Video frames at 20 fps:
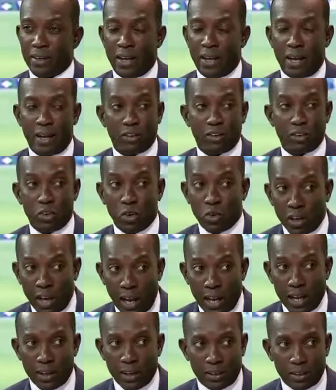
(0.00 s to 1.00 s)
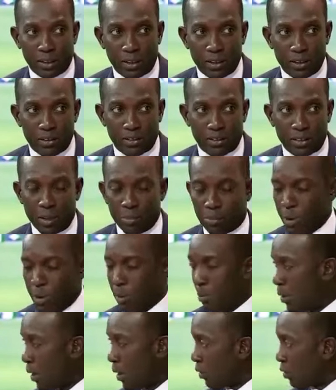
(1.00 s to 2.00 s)
that you're likely to concede,
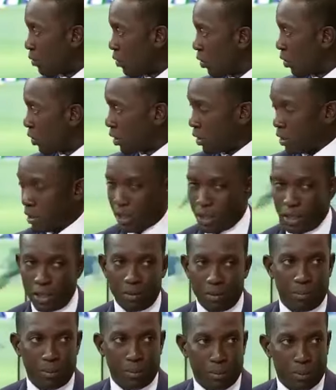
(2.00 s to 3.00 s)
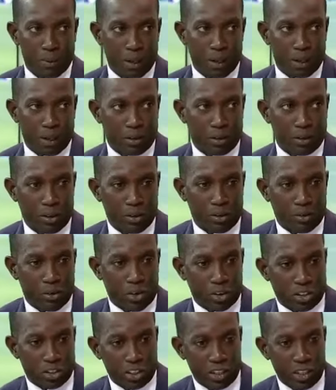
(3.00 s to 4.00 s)
people like Roy Keane, people like,
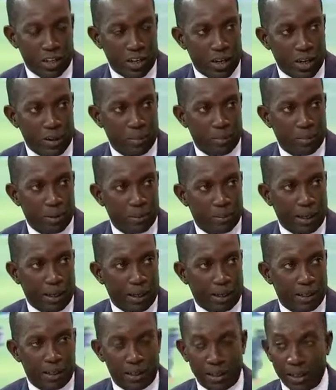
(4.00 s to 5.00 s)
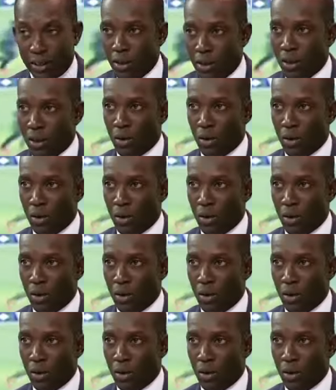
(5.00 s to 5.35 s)
Rushy and them back in the day,